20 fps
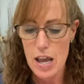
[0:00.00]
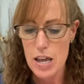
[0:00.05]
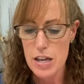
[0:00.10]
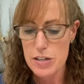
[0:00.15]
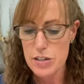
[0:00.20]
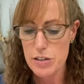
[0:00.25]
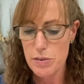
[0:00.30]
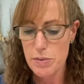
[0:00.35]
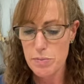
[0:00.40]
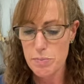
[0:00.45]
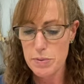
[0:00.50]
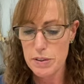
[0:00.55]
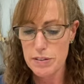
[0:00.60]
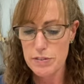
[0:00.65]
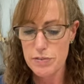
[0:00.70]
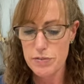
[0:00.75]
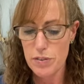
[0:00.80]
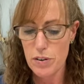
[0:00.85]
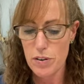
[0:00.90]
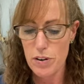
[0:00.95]
So
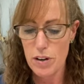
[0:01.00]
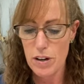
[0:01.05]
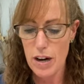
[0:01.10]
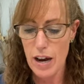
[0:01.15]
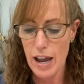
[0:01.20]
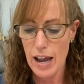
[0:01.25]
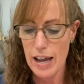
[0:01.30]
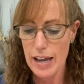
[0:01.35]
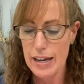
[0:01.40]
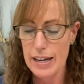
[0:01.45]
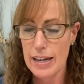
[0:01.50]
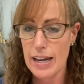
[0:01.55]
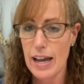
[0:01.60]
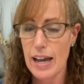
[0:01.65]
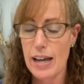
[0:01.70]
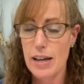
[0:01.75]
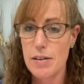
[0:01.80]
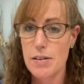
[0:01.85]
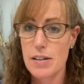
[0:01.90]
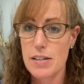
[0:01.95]
before
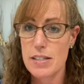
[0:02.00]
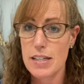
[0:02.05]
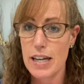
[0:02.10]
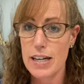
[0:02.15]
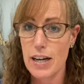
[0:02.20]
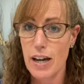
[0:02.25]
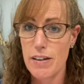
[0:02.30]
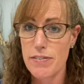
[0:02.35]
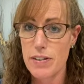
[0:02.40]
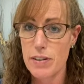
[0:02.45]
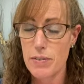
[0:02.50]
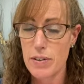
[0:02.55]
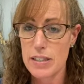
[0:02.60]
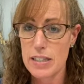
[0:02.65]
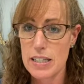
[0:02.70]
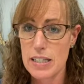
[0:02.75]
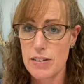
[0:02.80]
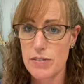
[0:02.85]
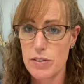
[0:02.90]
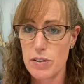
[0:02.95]
I sign off, I wanted to
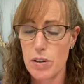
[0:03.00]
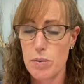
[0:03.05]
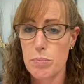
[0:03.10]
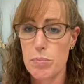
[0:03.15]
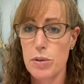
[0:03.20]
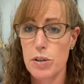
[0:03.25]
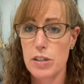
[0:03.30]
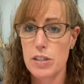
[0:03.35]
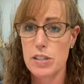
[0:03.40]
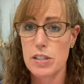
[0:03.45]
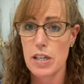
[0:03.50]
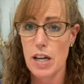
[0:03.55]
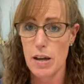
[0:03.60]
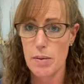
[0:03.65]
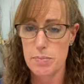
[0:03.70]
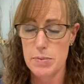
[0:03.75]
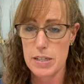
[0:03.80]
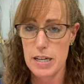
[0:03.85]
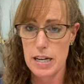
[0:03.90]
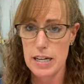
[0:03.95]
give you a Brooks
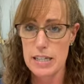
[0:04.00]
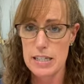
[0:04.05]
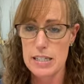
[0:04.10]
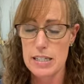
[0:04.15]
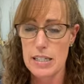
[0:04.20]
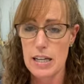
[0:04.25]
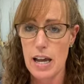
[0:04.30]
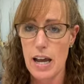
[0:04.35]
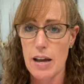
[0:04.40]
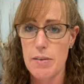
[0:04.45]
update.